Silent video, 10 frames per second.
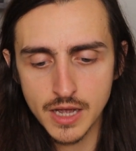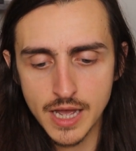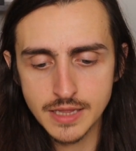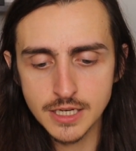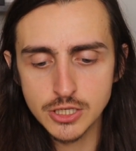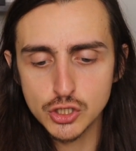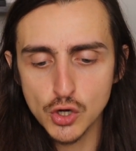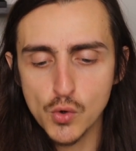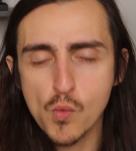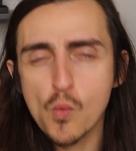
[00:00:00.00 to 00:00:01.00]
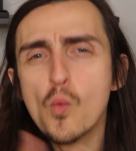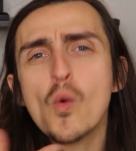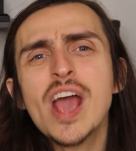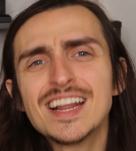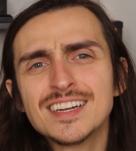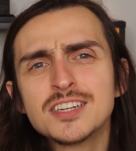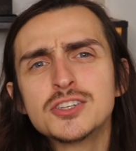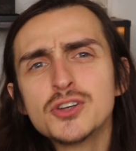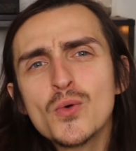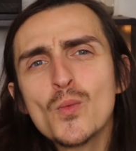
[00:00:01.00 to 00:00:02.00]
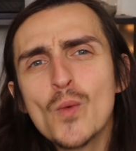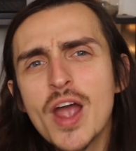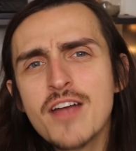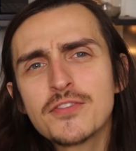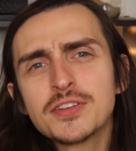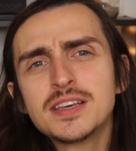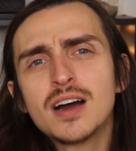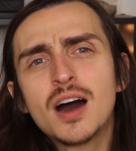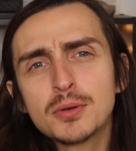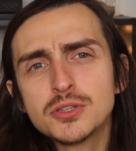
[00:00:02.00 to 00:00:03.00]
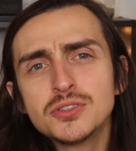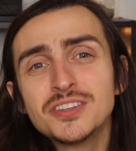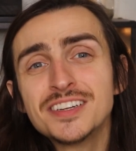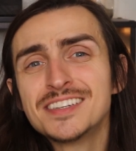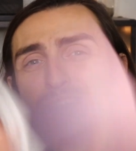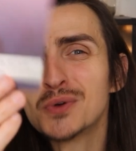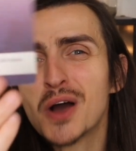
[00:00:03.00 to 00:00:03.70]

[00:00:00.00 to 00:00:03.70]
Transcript: and like, don't wait. Don't wait for the opportunity to